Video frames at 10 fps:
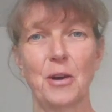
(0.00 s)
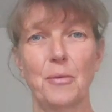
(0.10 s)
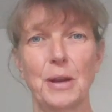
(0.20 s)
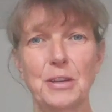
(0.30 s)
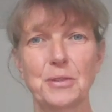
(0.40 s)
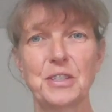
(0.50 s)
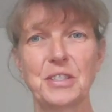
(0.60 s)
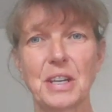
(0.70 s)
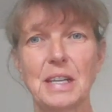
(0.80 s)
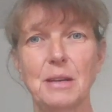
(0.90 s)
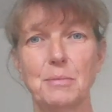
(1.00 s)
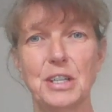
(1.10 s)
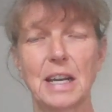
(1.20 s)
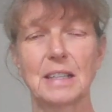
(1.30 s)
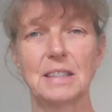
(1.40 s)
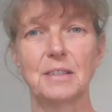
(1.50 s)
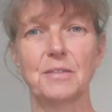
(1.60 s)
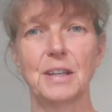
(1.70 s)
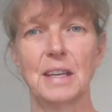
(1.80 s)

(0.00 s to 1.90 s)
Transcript: when your study objective